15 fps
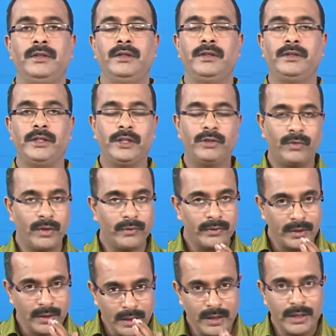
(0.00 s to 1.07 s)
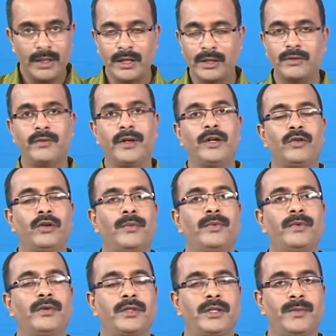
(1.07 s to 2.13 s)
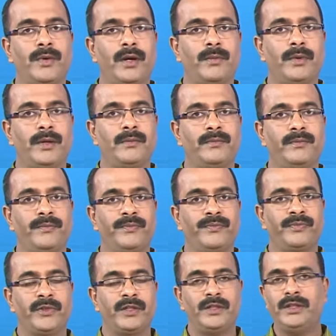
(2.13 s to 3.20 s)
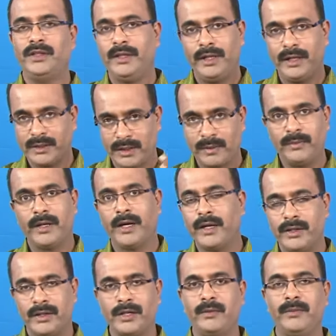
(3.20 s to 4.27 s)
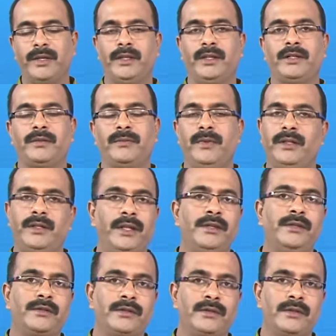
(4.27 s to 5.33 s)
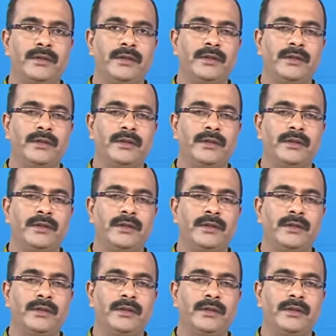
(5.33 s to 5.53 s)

See, this is one of the easiest way to approach the problem. See, there are some traditional methods, but this